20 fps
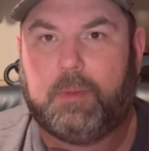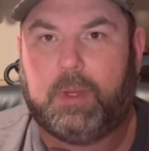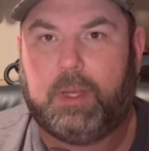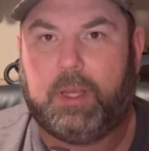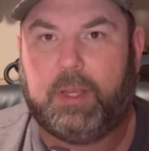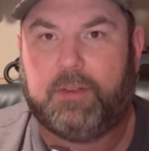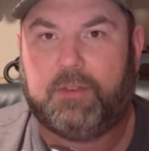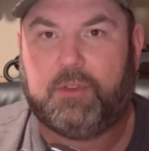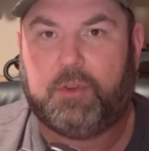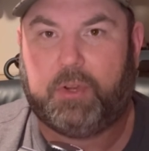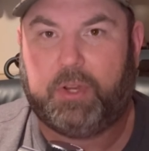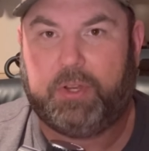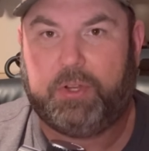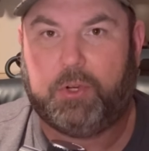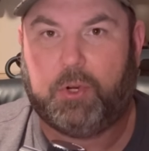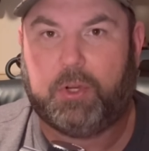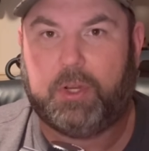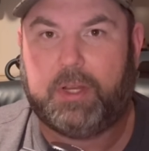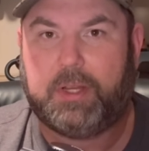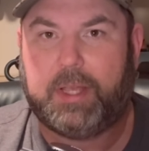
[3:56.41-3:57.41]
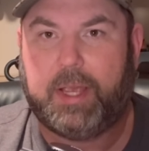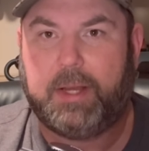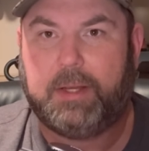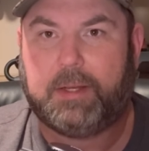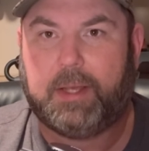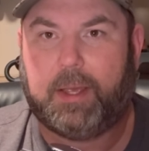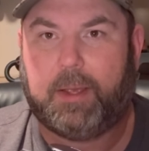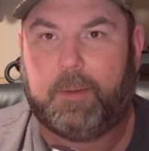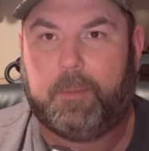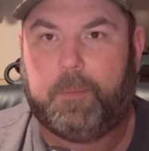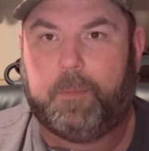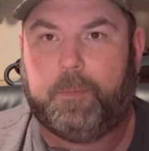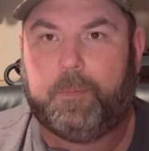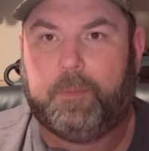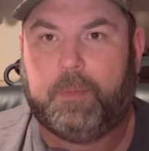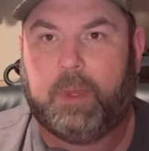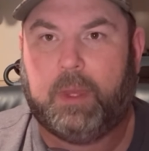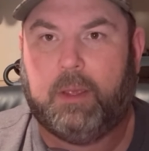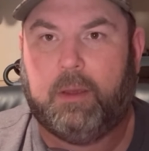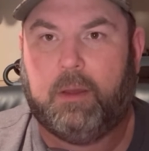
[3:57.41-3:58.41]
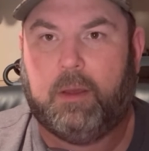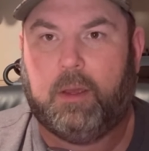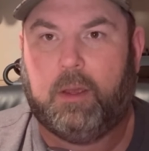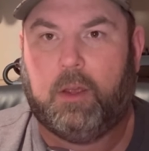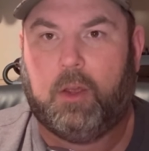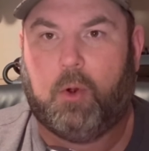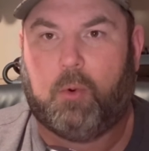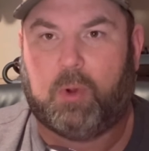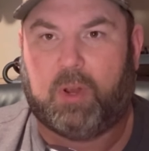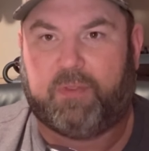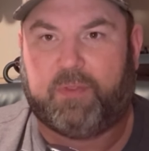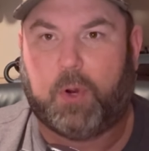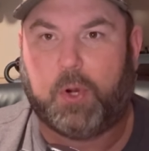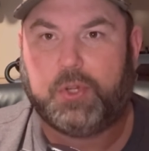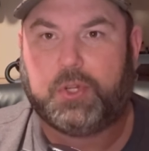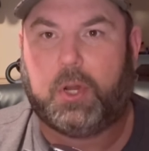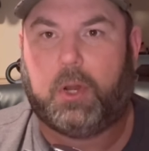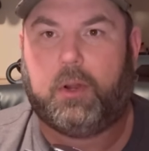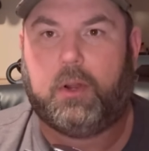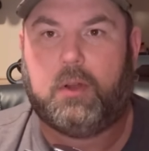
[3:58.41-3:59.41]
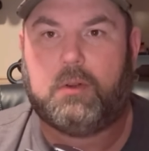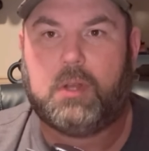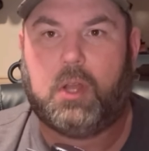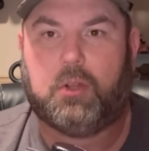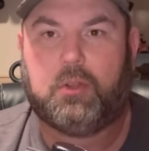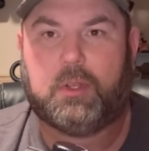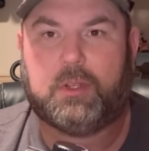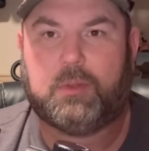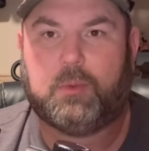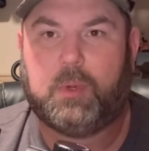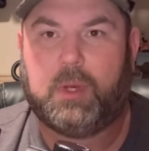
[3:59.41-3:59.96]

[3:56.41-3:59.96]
is during the daytime. When I first turned it on, I looked, I said,